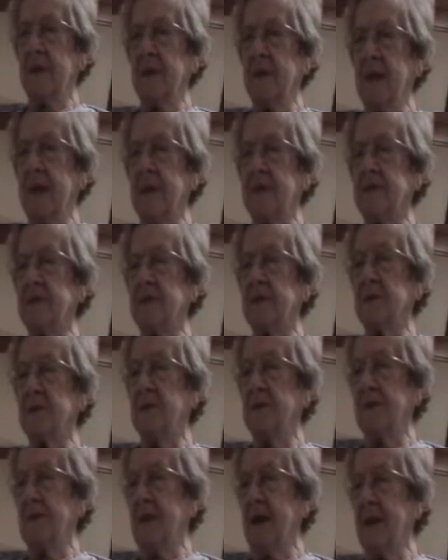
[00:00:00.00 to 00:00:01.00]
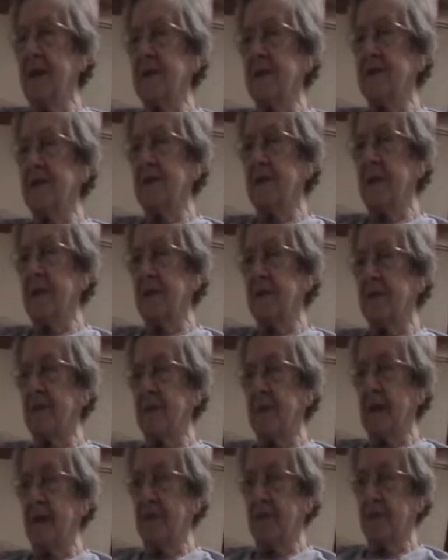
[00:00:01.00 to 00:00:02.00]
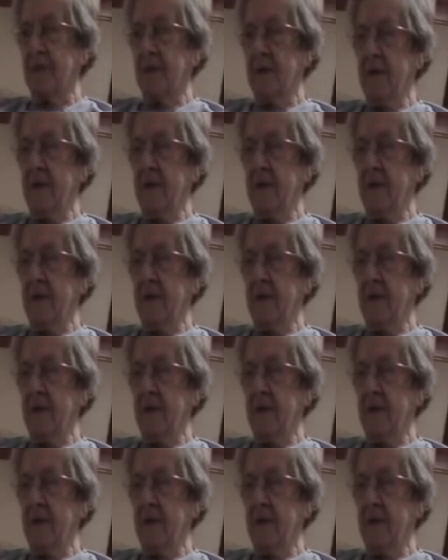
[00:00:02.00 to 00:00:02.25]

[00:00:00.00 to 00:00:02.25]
I still have to laugh.